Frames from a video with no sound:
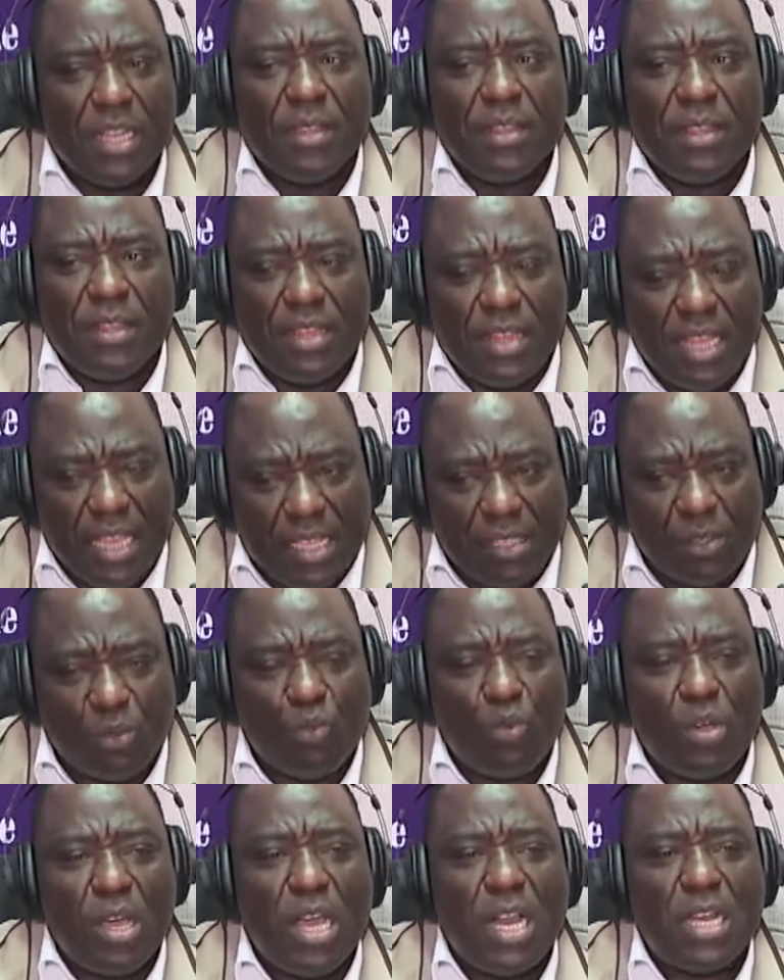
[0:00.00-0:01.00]
This
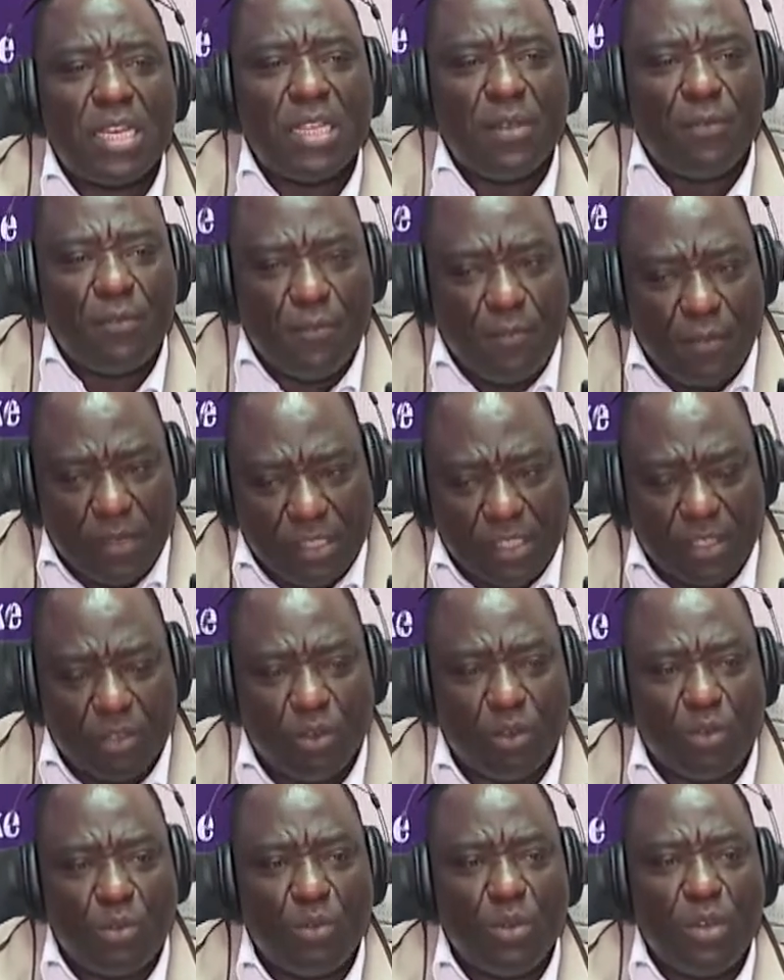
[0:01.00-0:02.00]
world, the
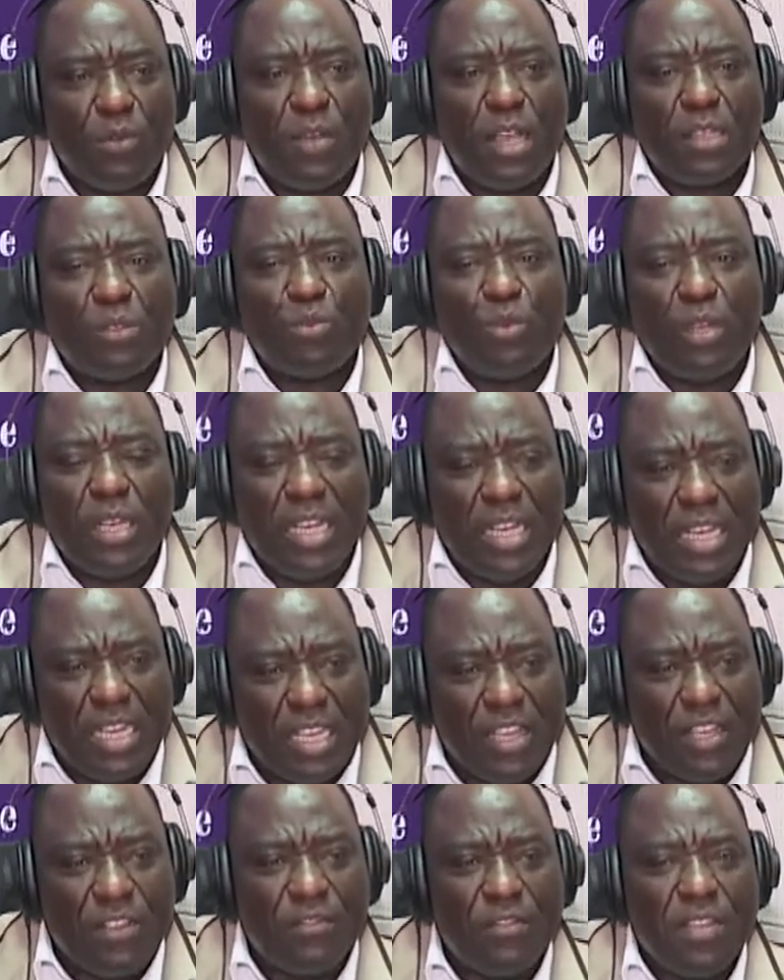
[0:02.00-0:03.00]
physical universe we
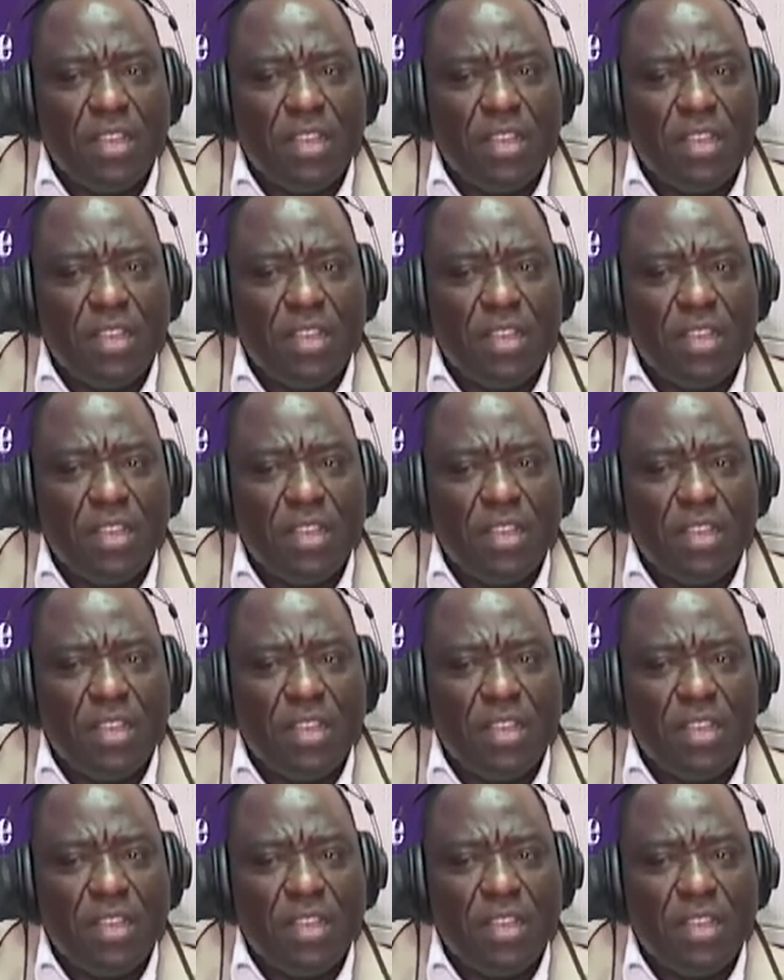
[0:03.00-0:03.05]
live,